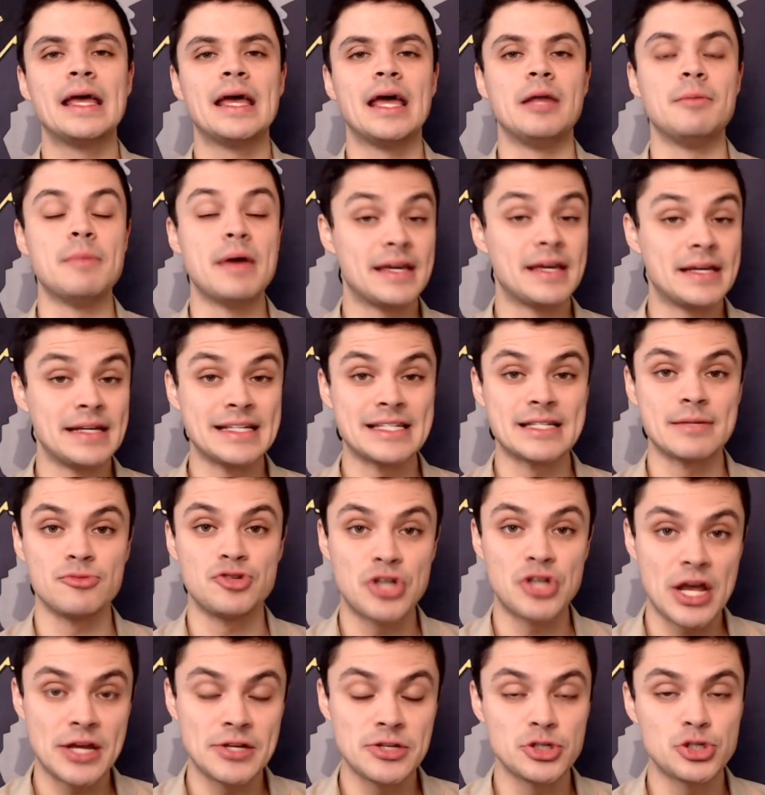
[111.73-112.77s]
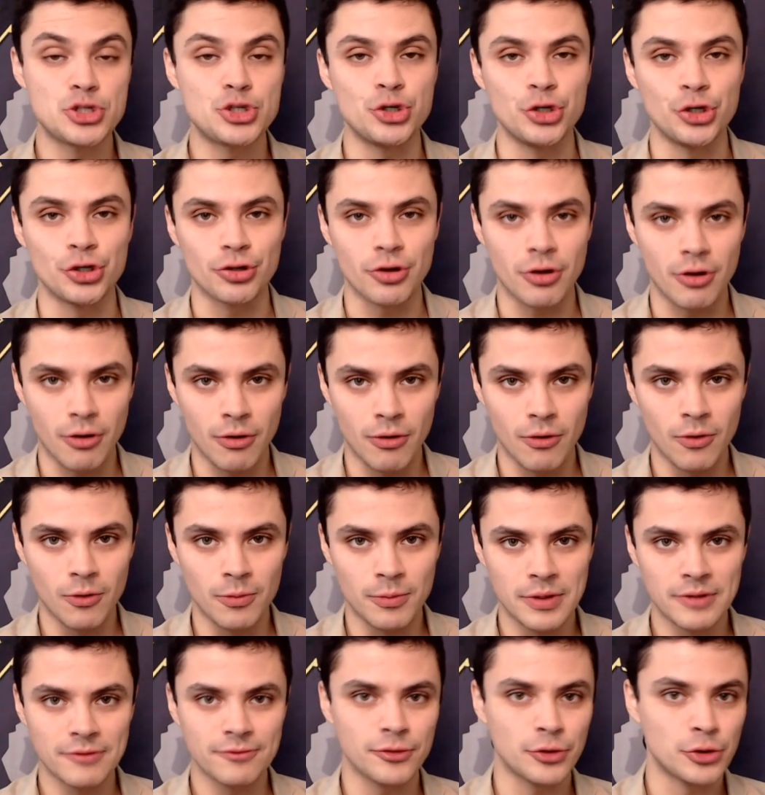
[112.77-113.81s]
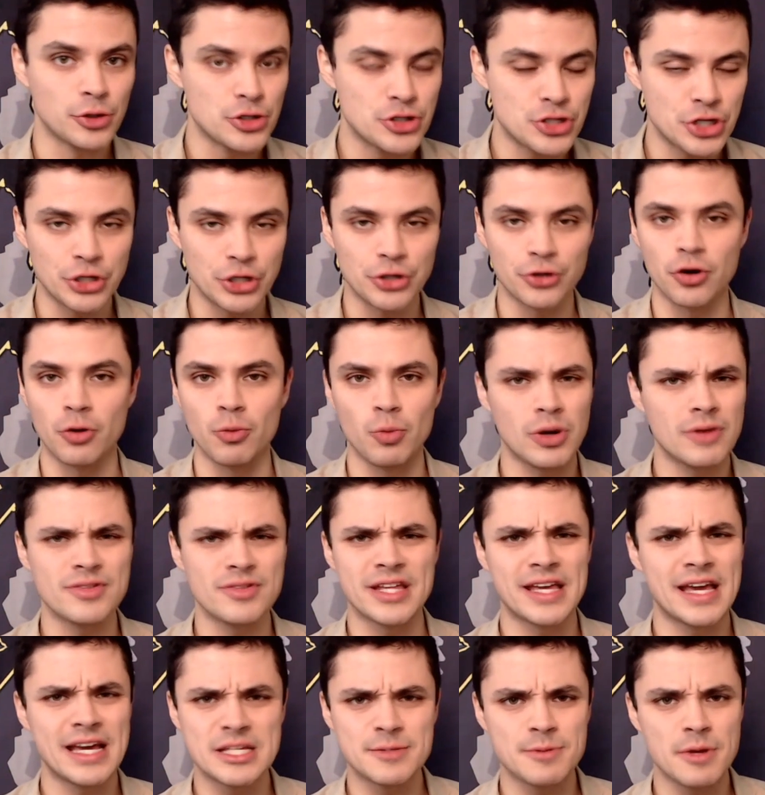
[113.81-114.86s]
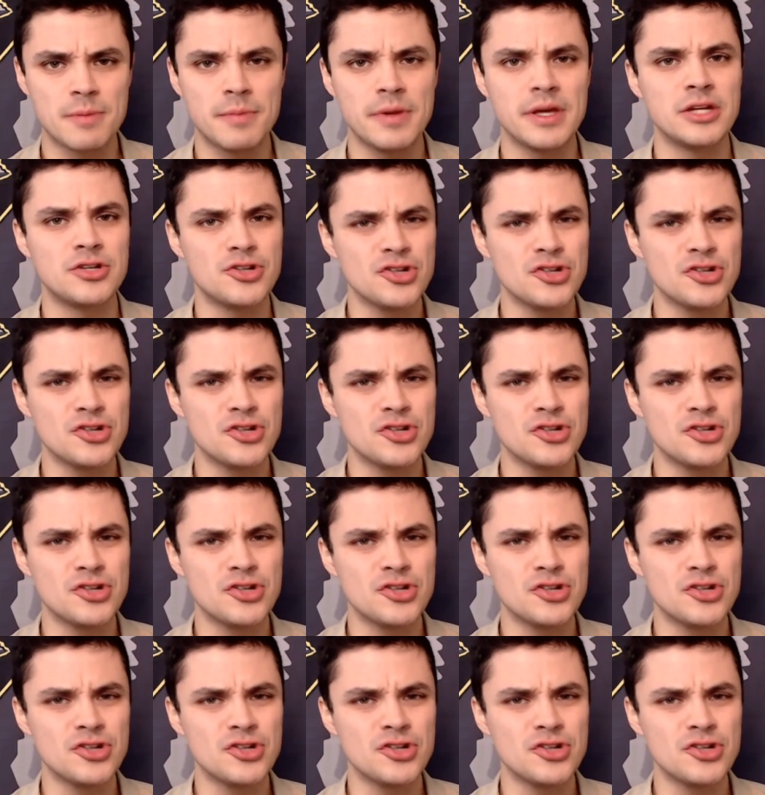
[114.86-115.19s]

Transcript: and making some changes to your home, furnishing your home, whatever the case may be.